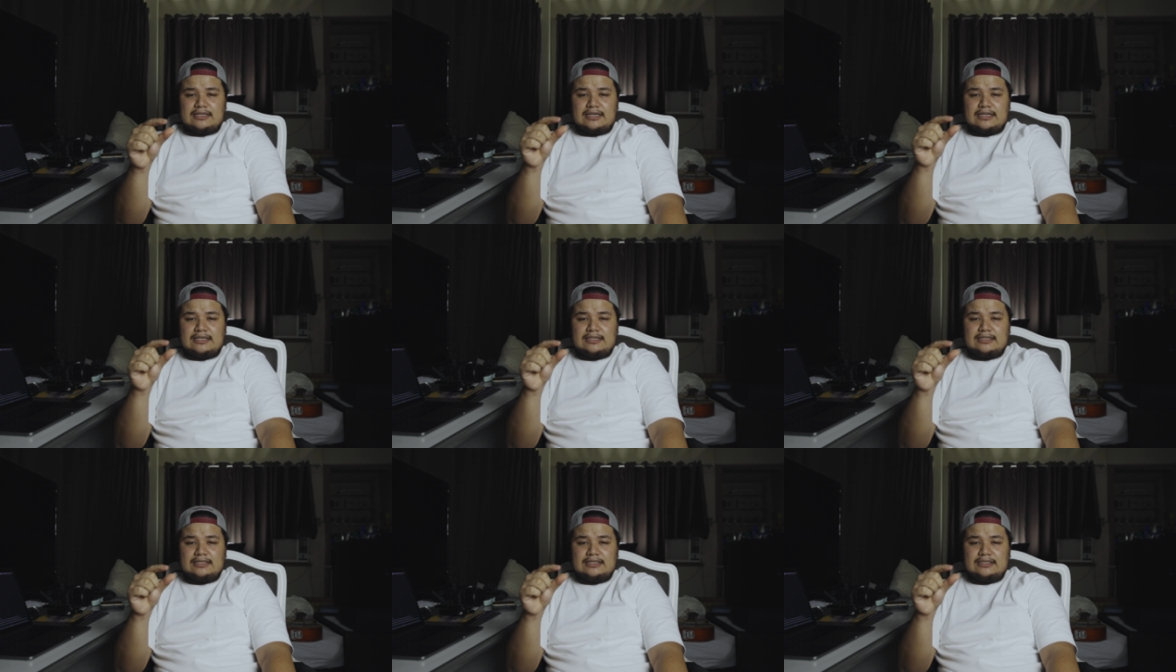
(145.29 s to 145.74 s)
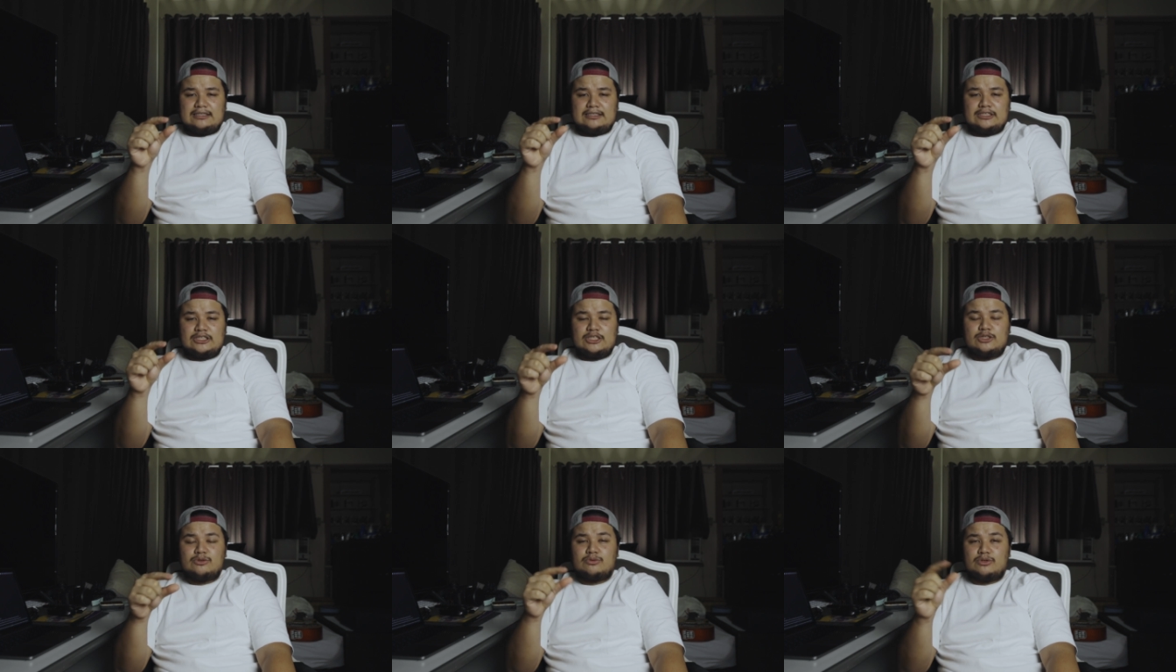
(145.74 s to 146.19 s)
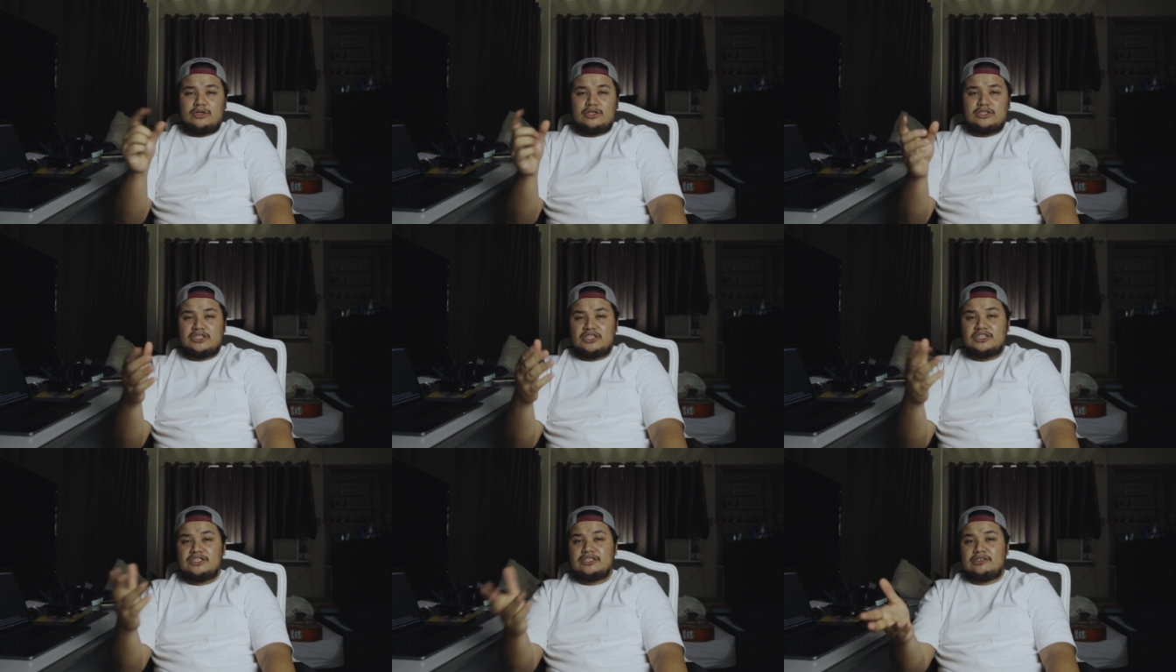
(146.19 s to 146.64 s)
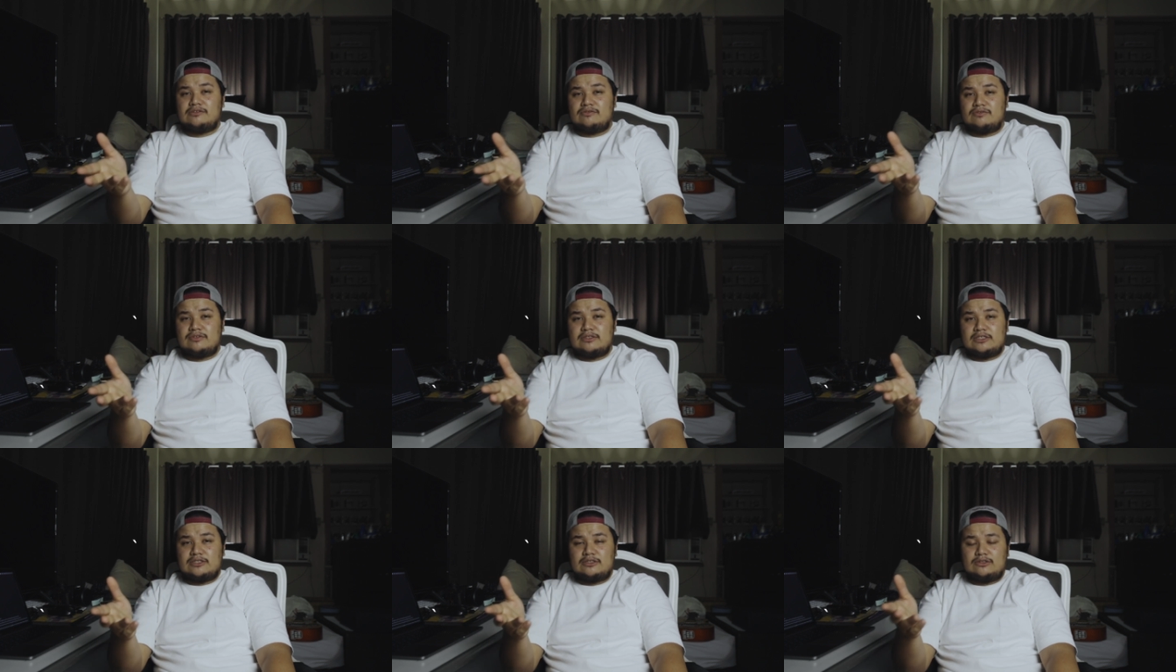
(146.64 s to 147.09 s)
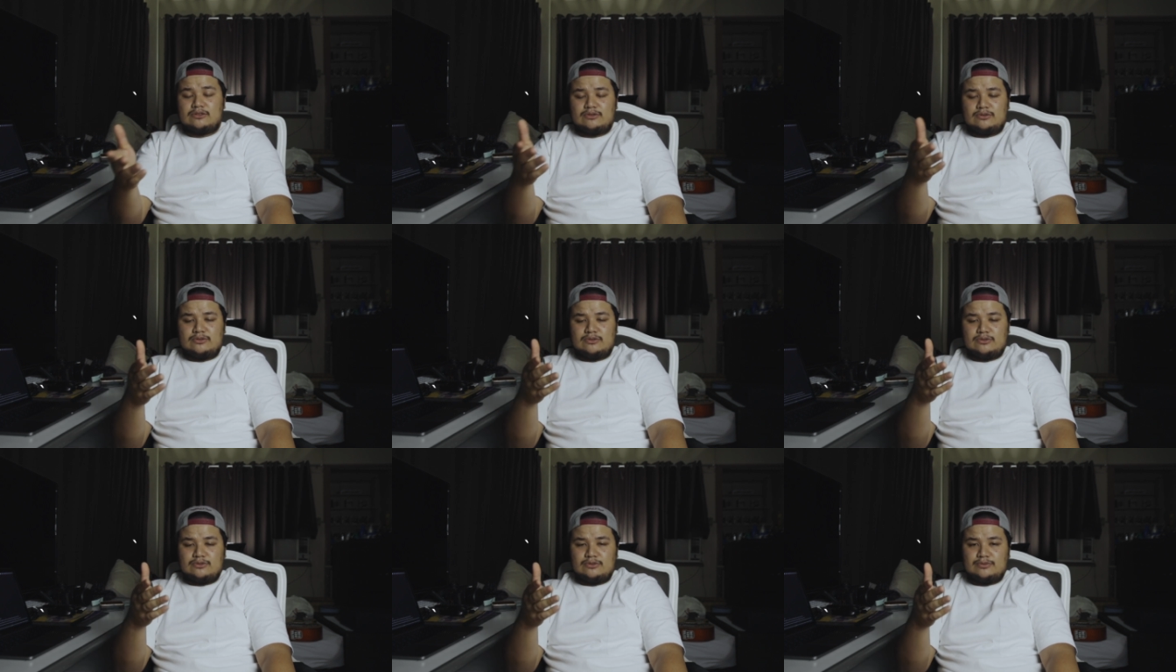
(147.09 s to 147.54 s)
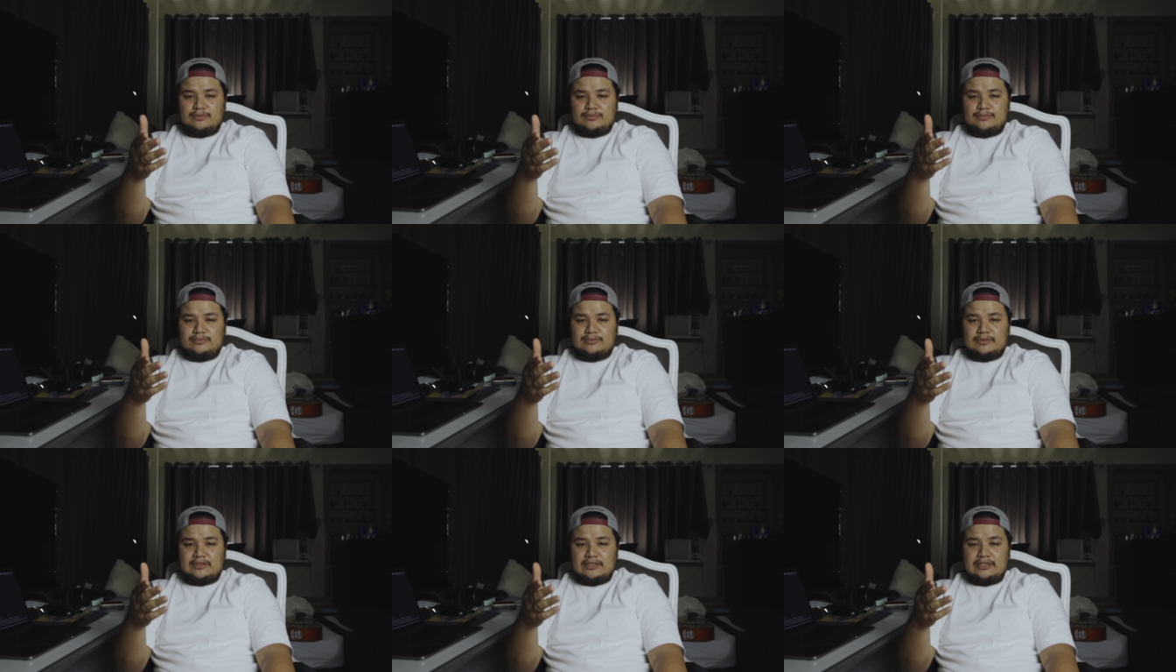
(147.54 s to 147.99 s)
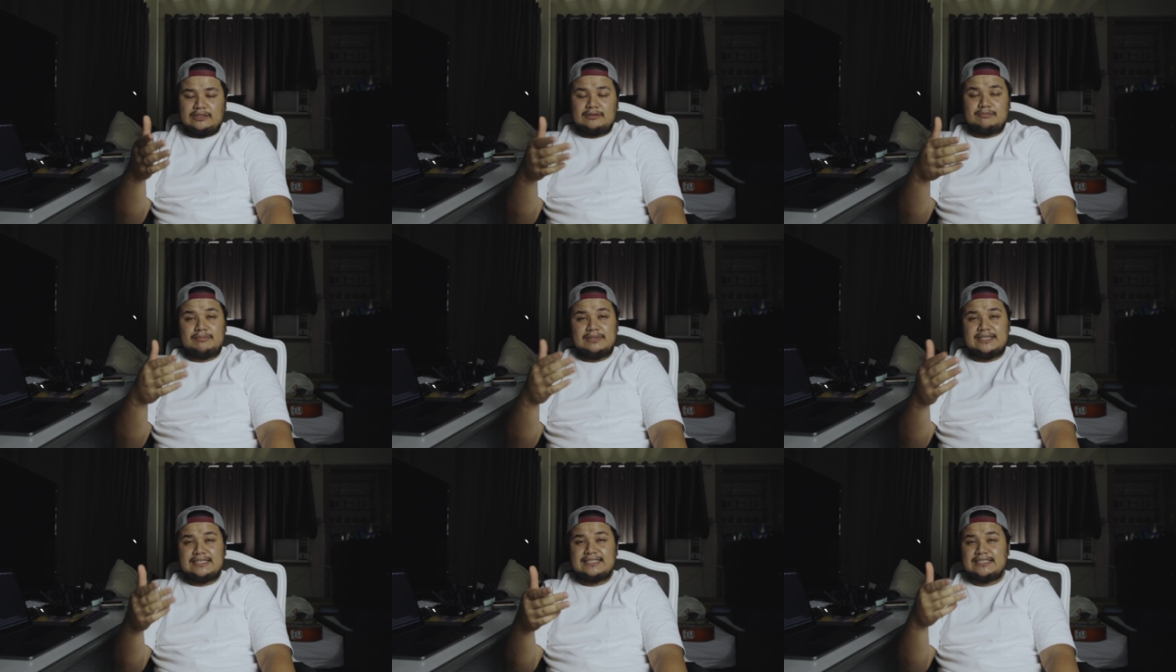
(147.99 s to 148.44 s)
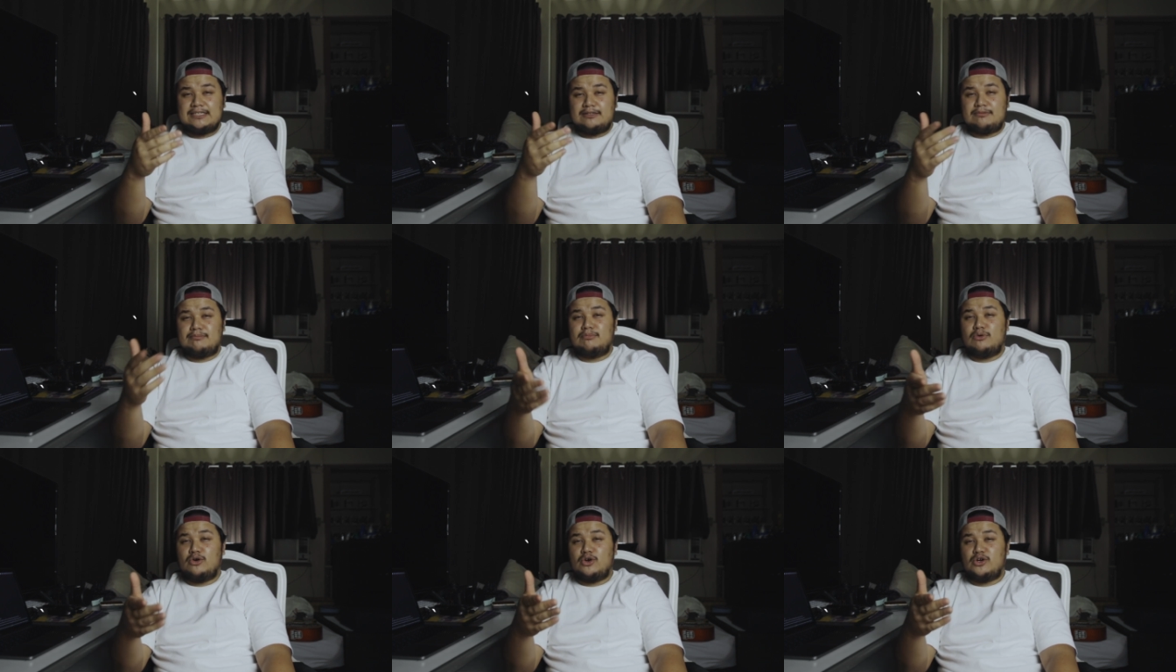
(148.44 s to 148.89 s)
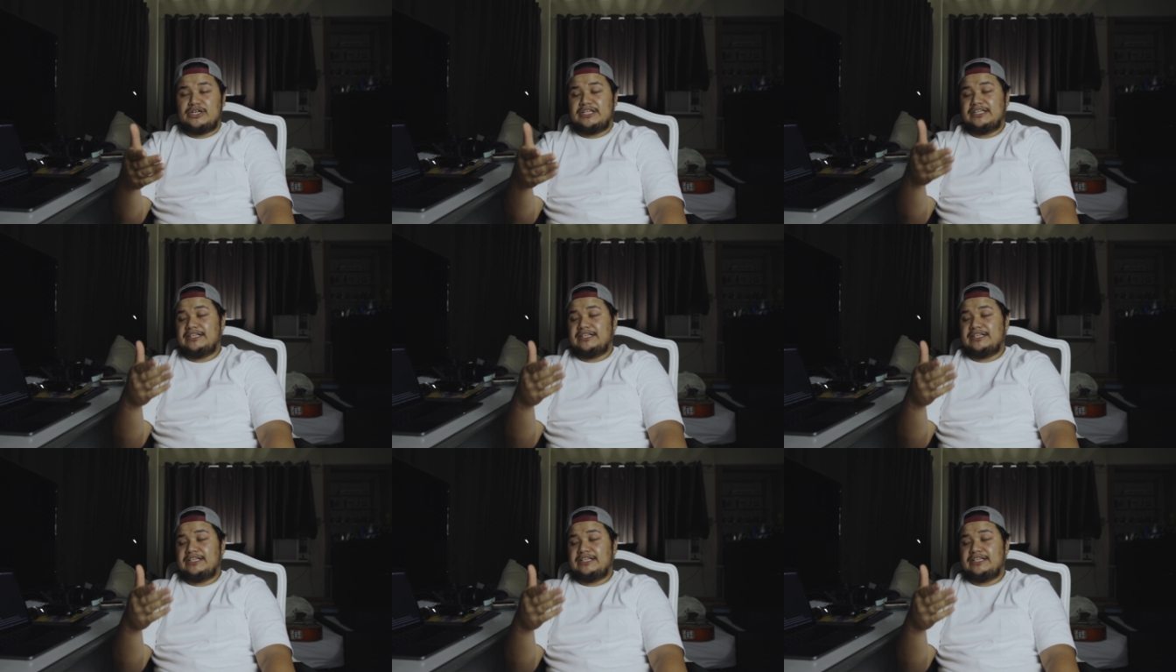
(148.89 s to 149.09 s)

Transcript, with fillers: and she works shifts so it makes it more